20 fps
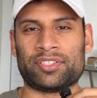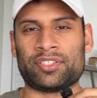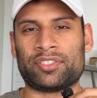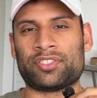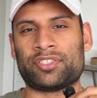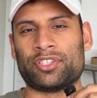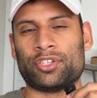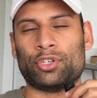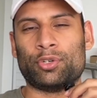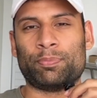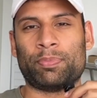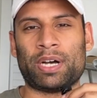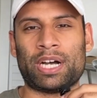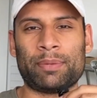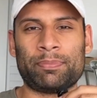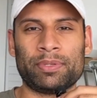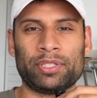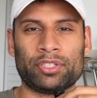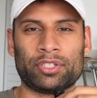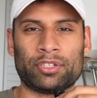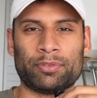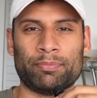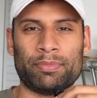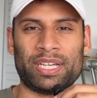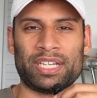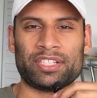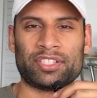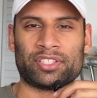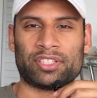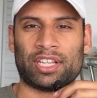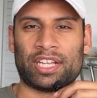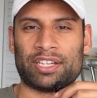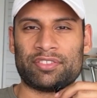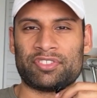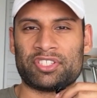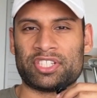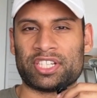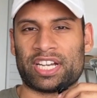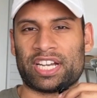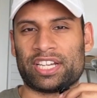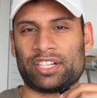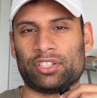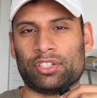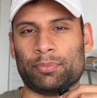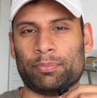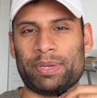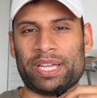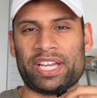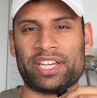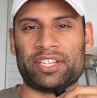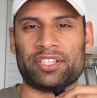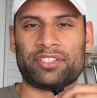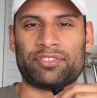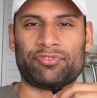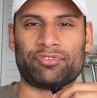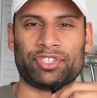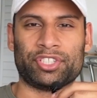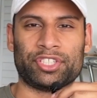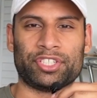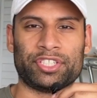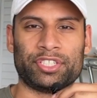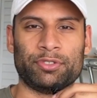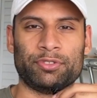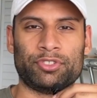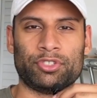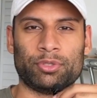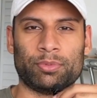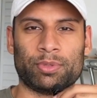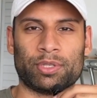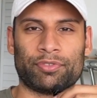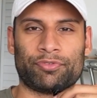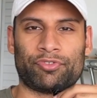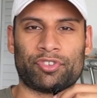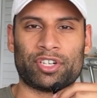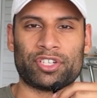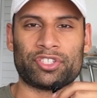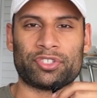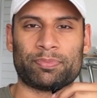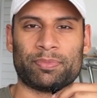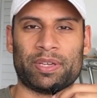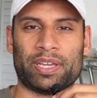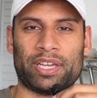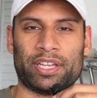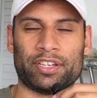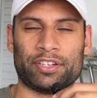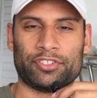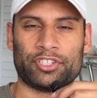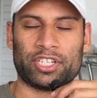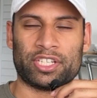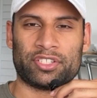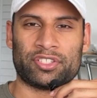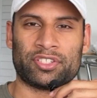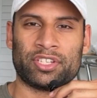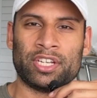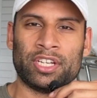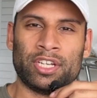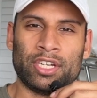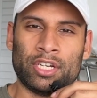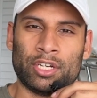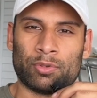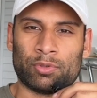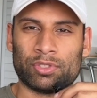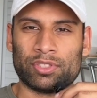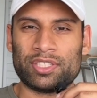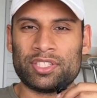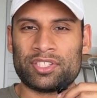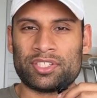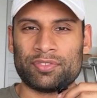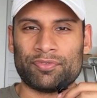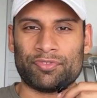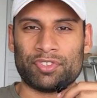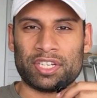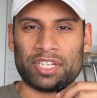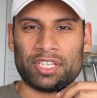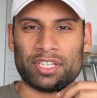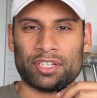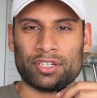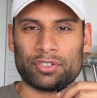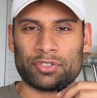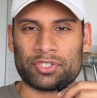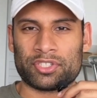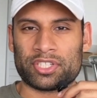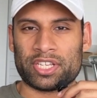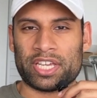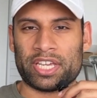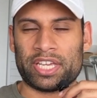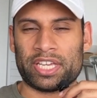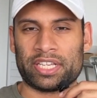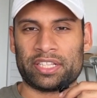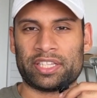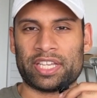So popular men's lifestyle manosphere YouTuber First Man just released a video saying